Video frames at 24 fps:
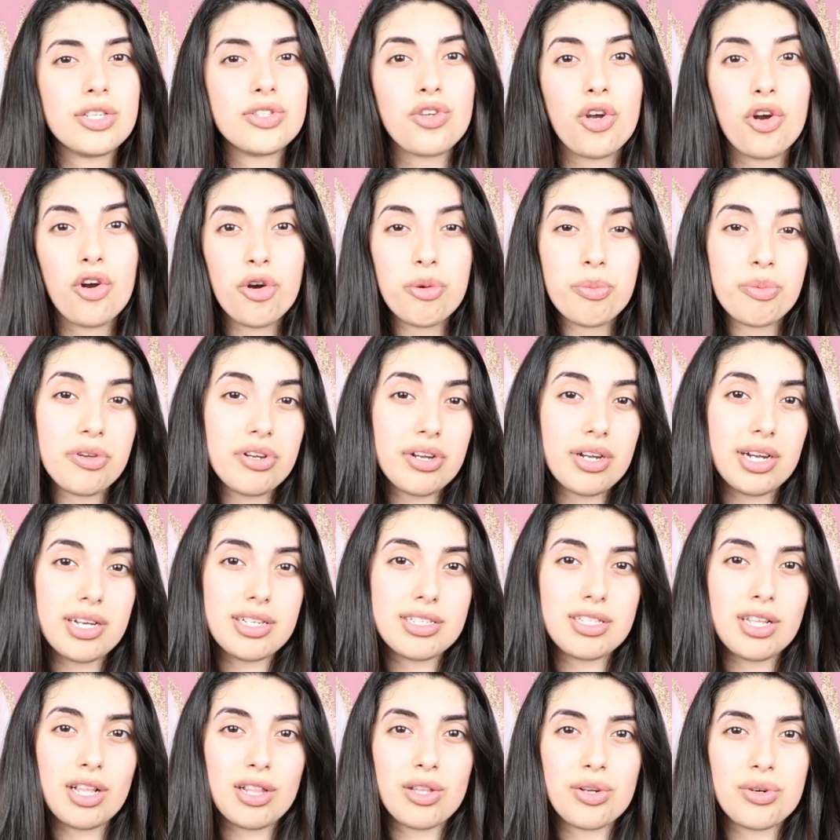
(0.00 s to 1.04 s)
so I hope you
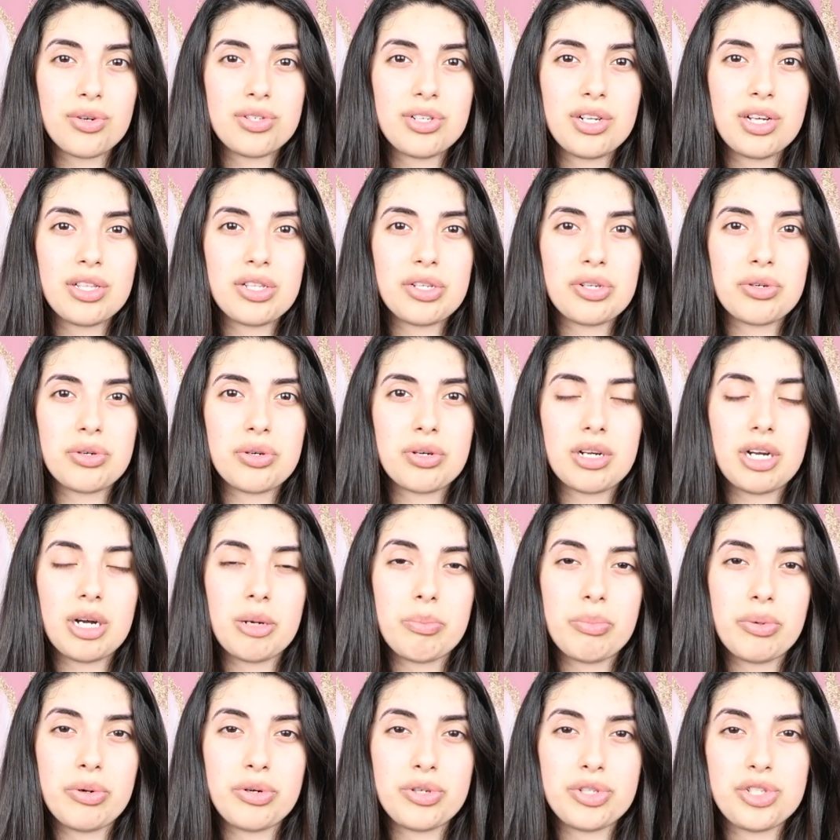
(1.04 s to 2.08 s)
guys learn a
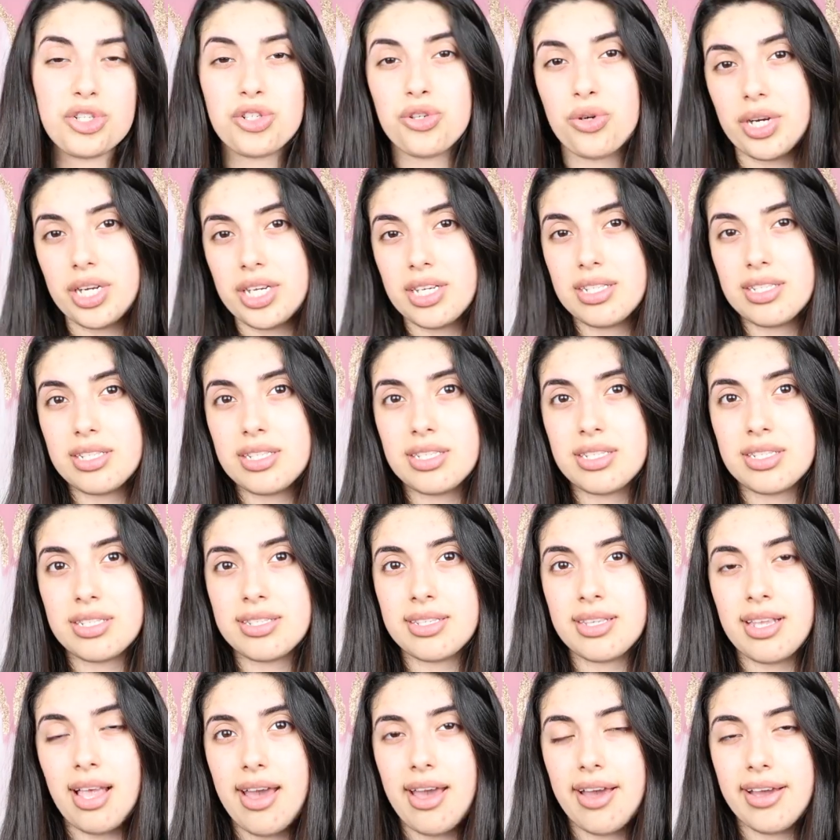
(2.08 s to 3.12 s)
couple of
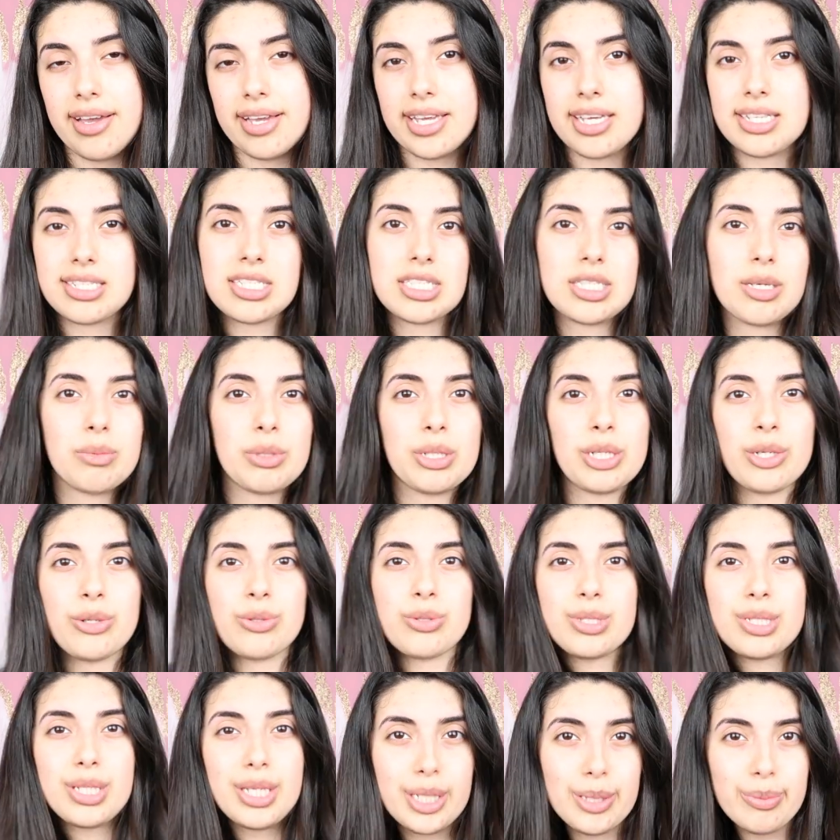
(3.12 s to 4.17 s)
tricks and get some
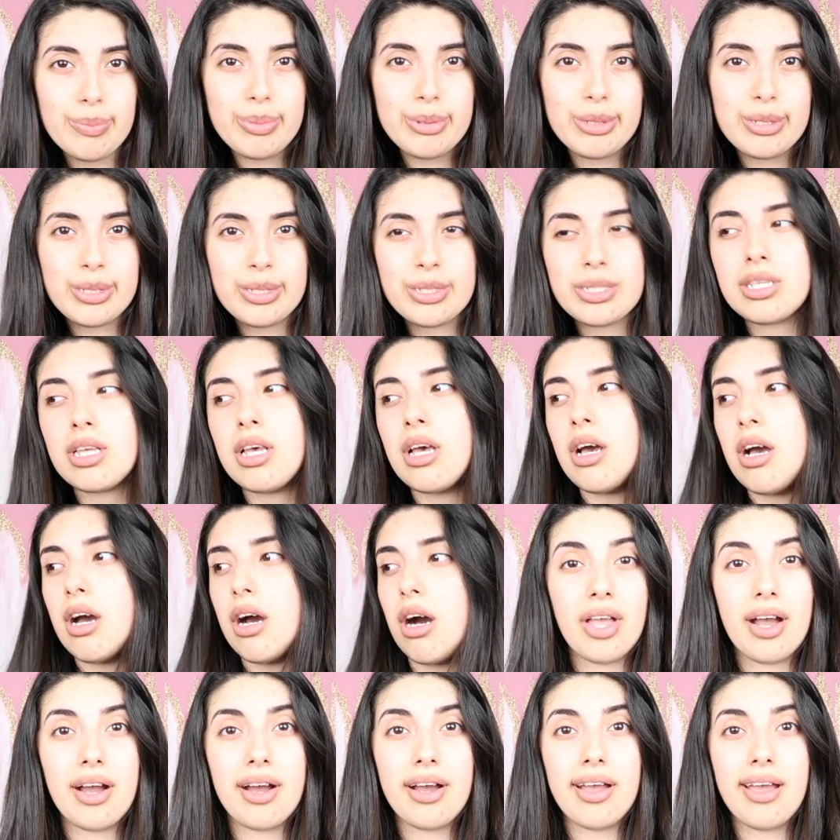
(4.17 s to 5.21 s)
little tips,
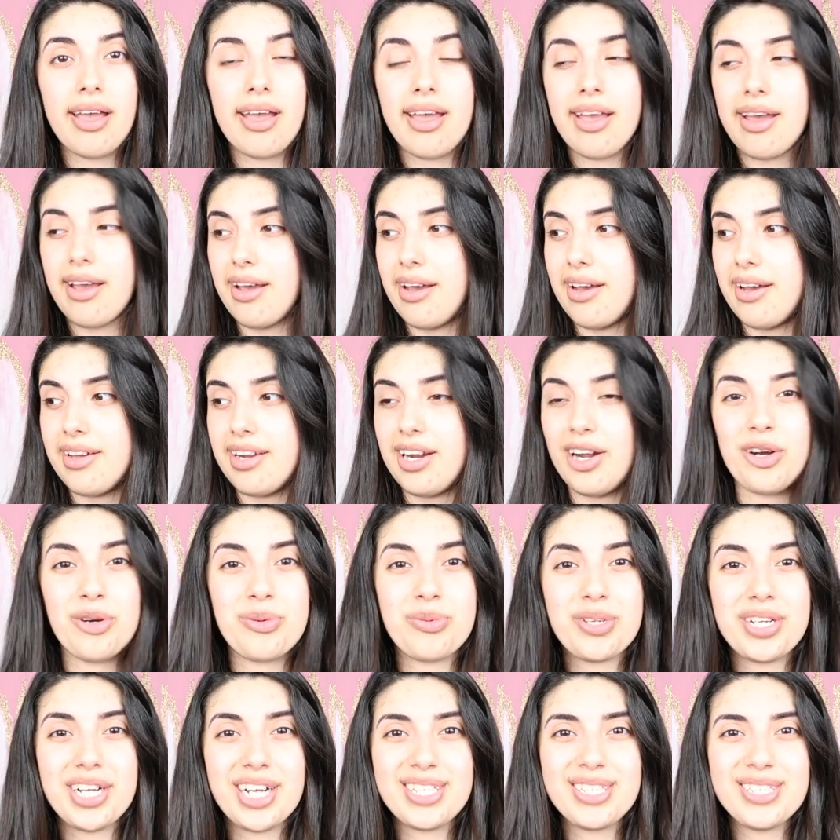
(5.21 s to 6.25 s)
and I
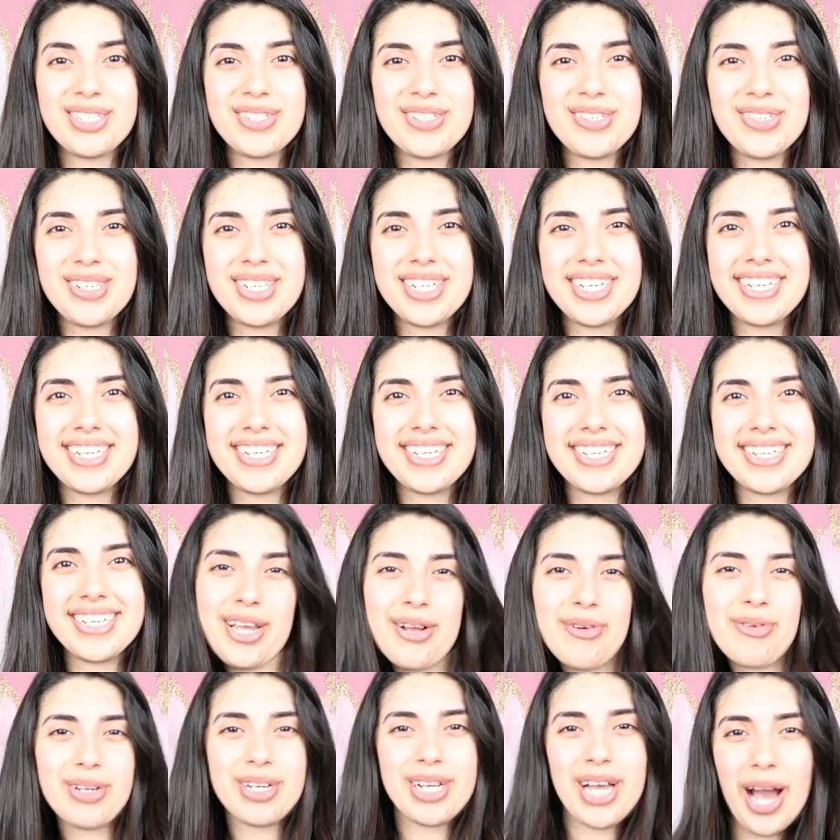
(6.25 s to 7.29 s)
hope you guys enjoy.
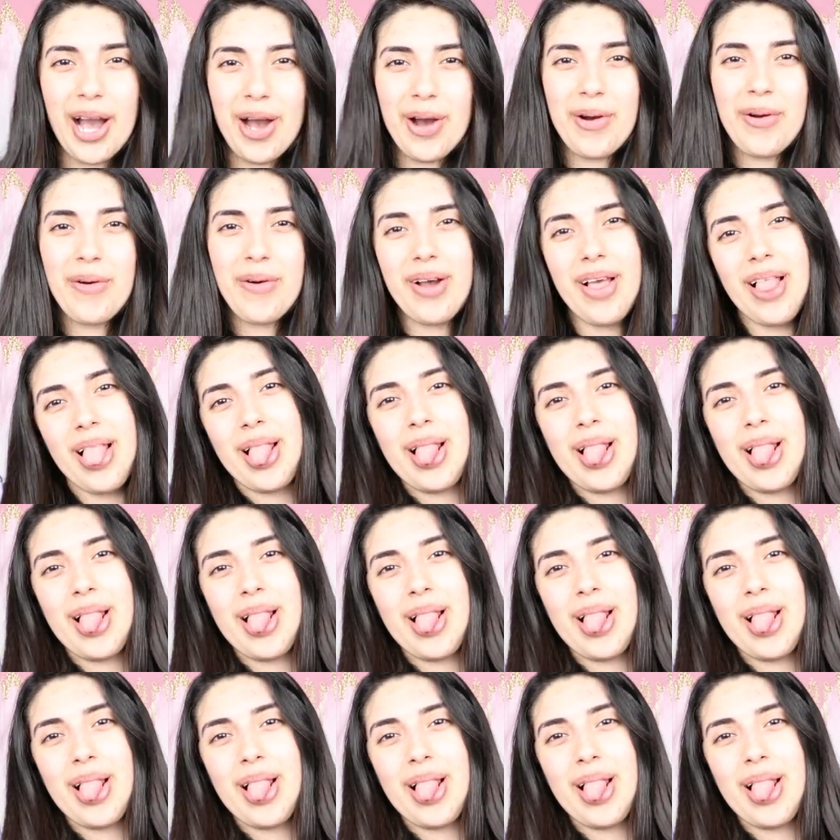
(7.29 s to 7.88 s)
Here we go.